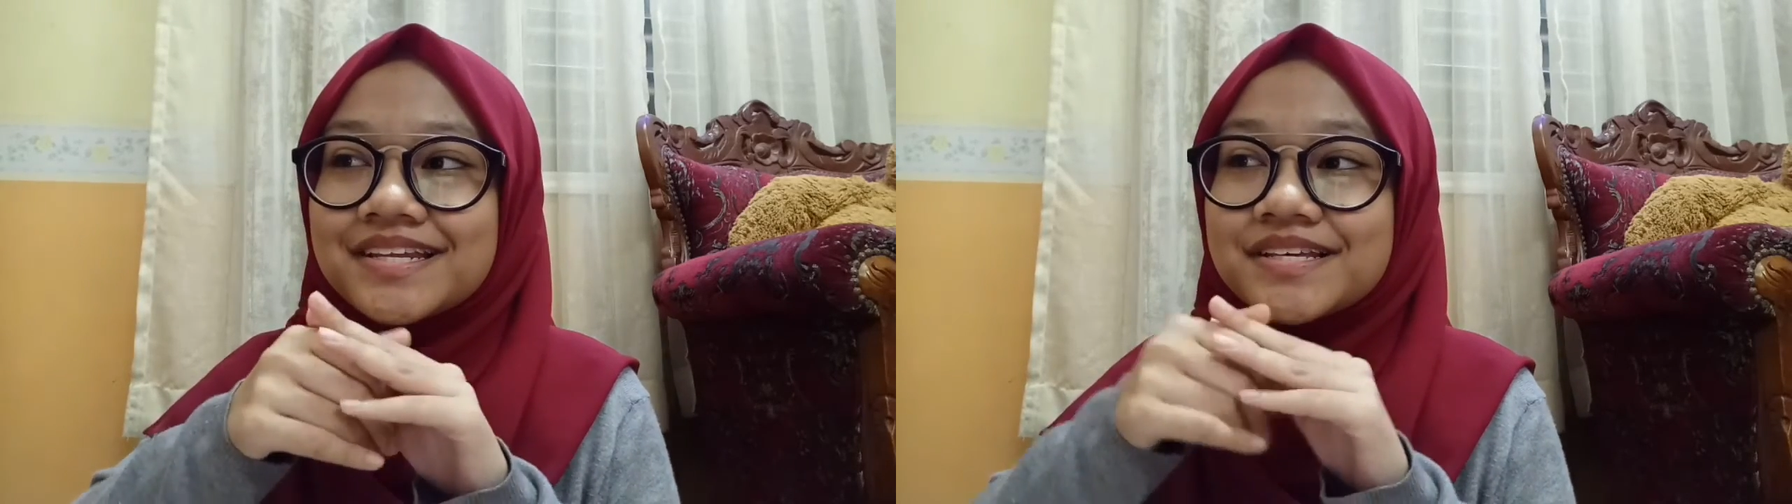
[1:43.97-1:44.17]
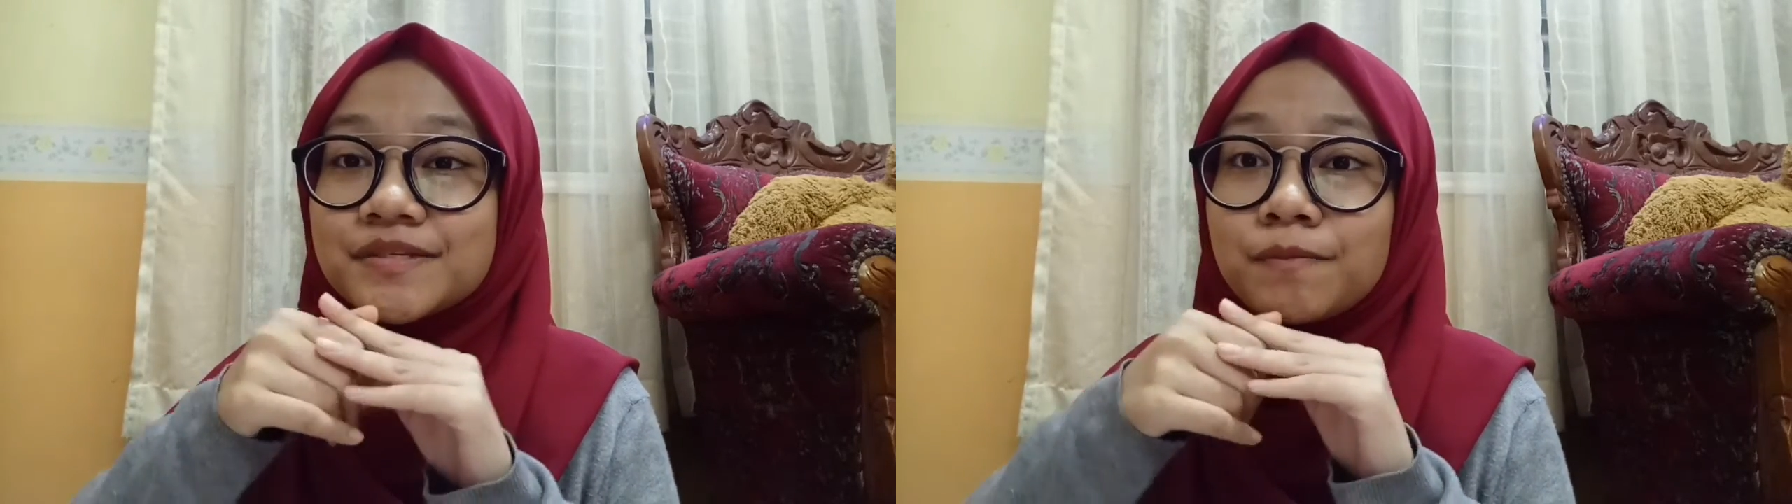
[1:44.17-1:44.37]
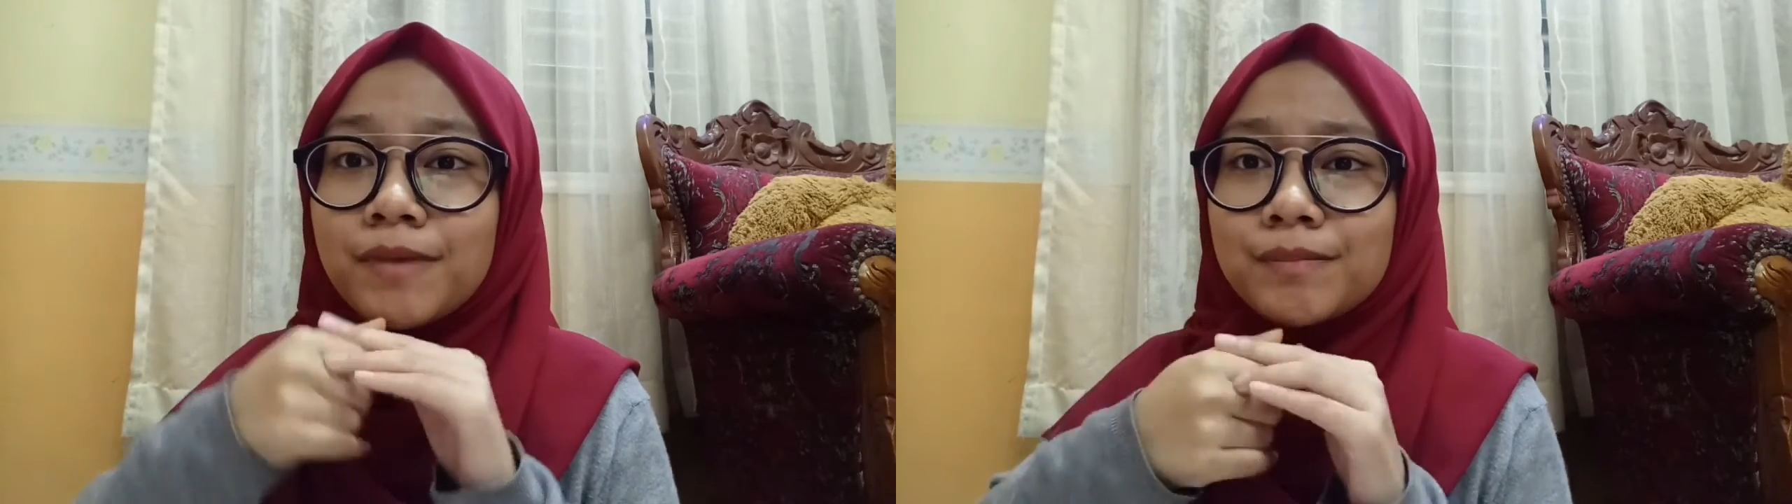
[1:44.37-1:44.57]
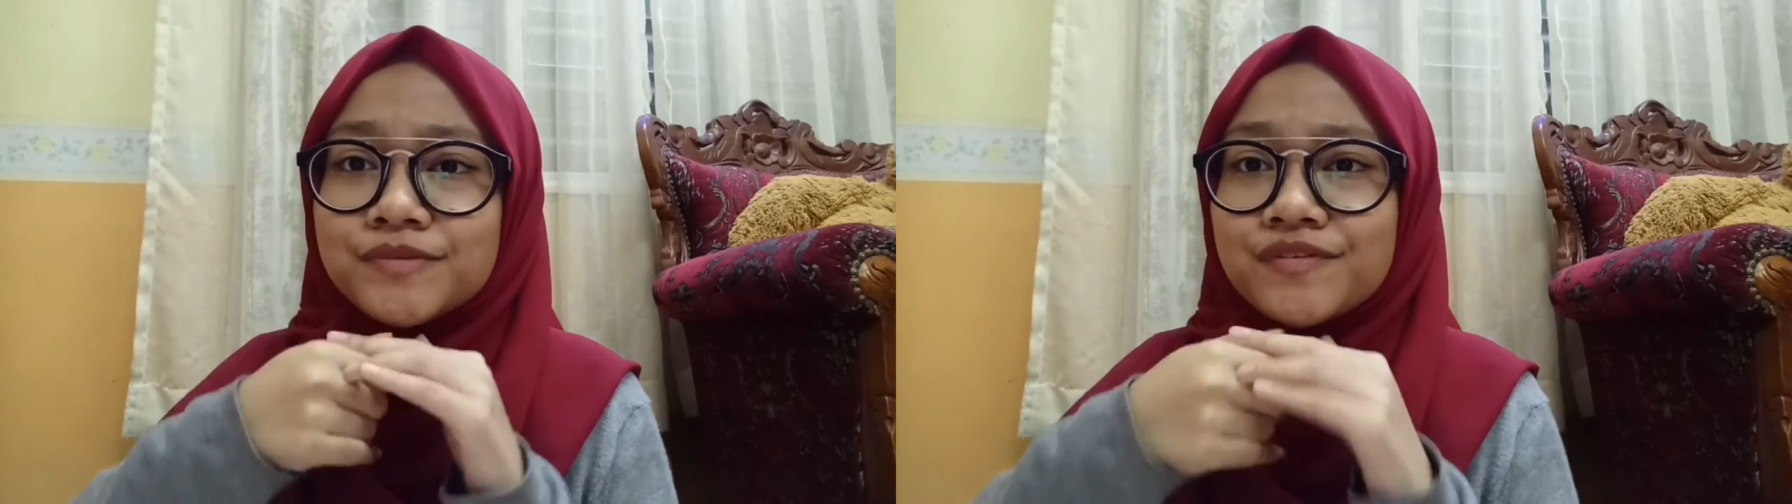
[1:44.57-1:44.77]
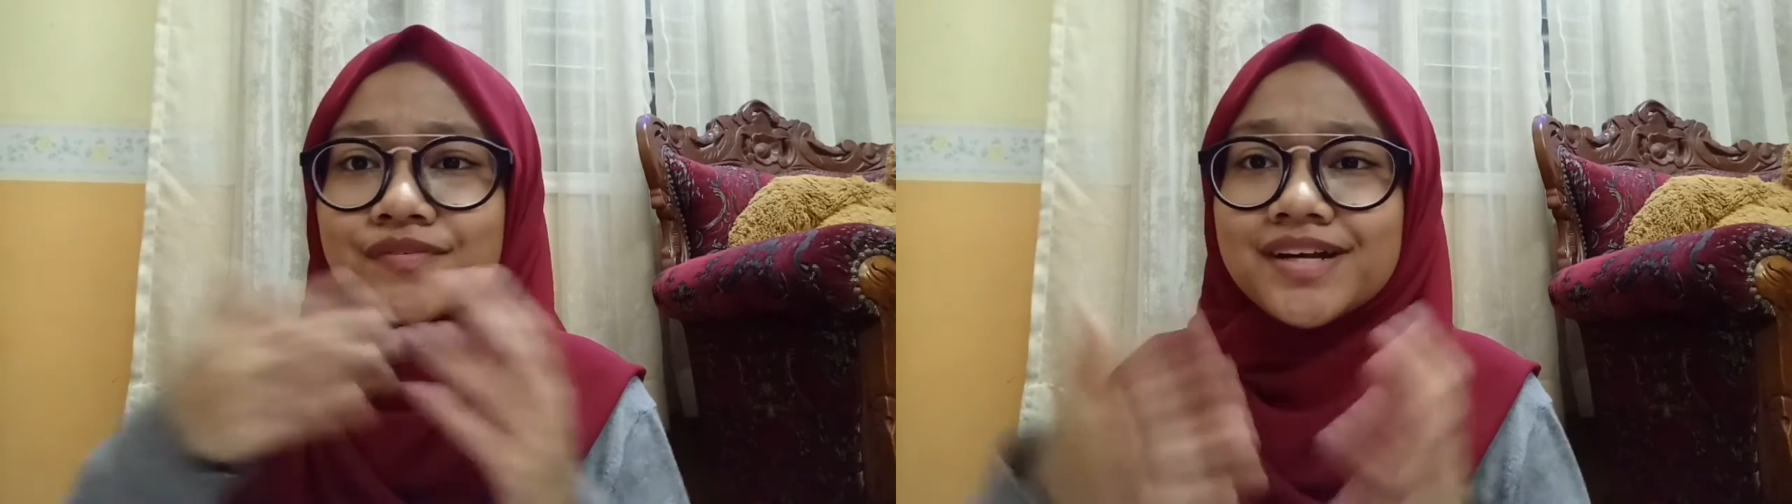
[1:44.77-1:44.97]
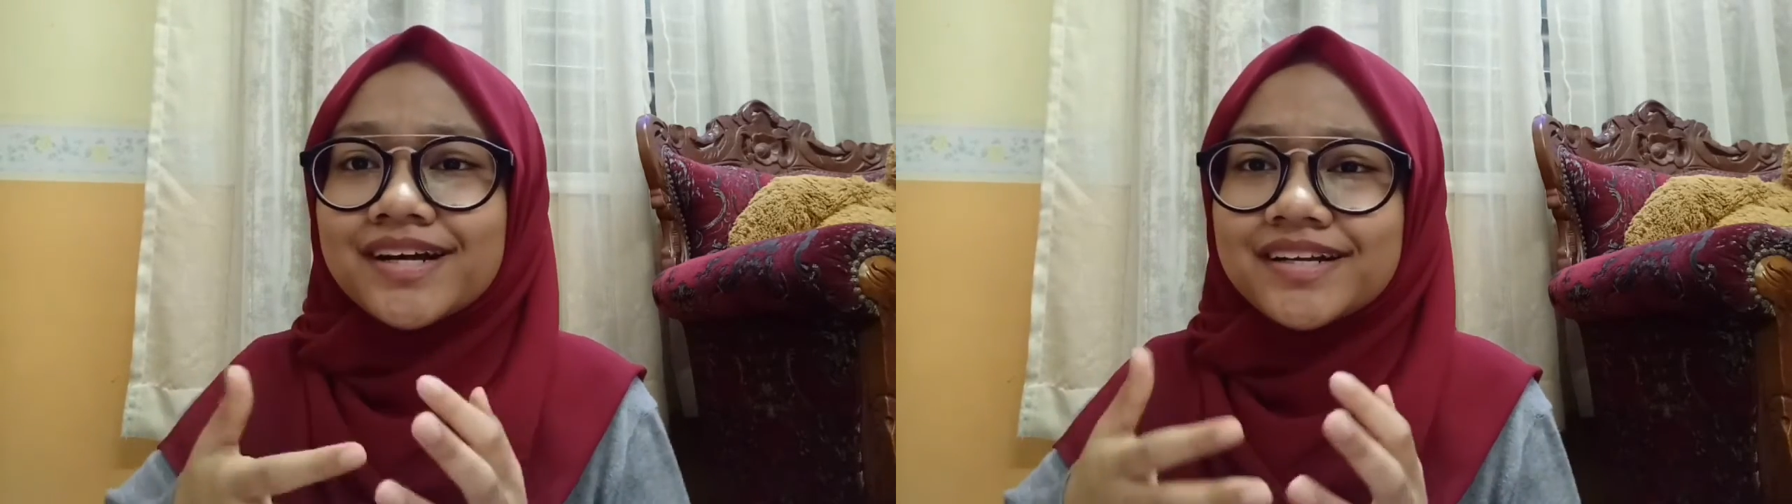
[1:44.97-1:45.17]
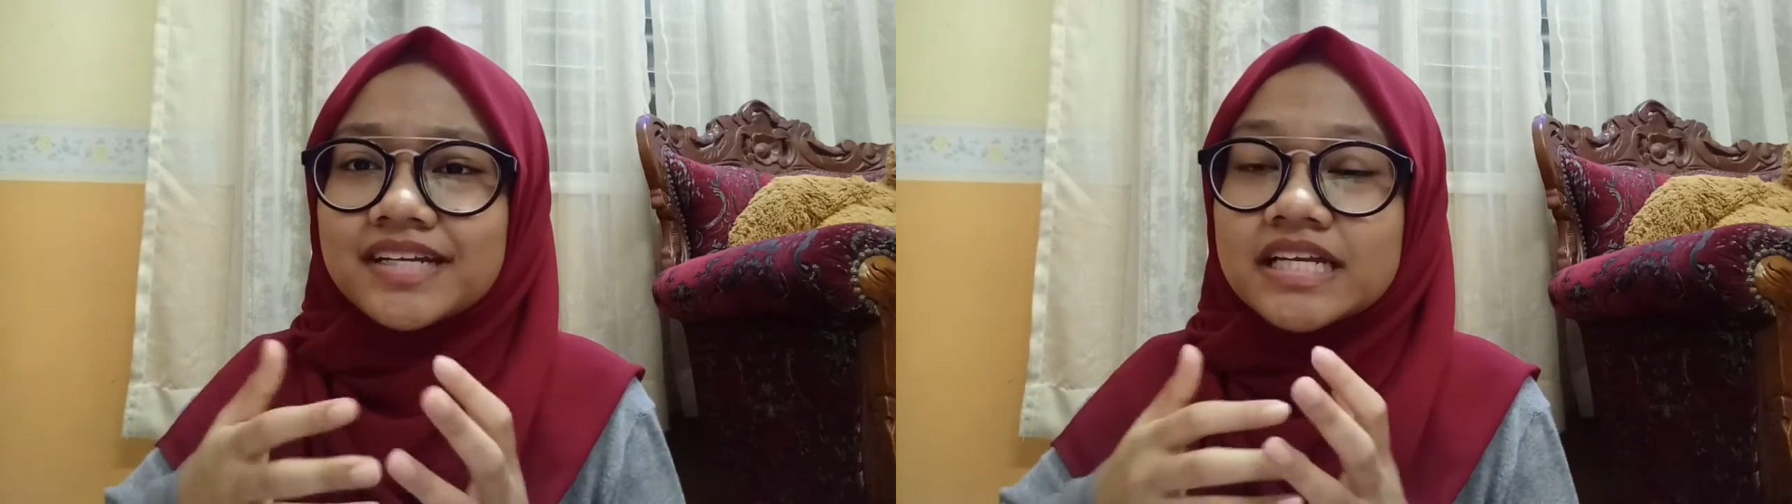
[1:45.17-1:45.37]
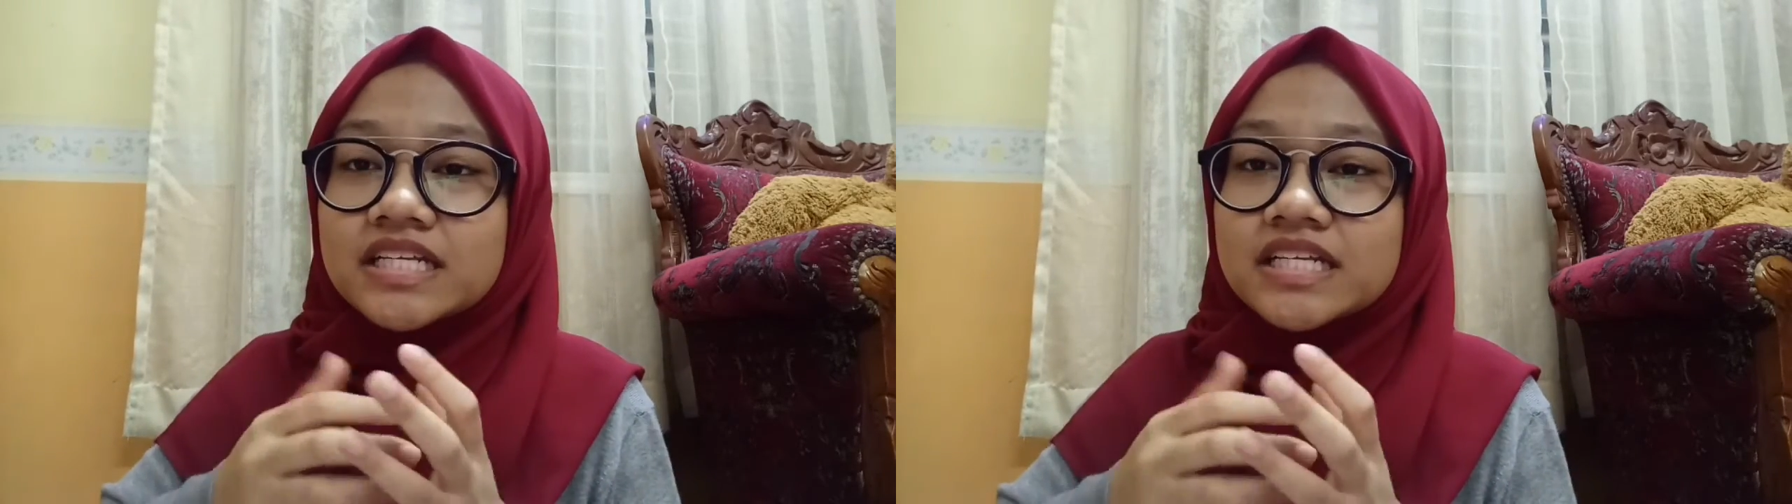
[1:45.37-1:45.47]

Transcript: his mom's favorite garden,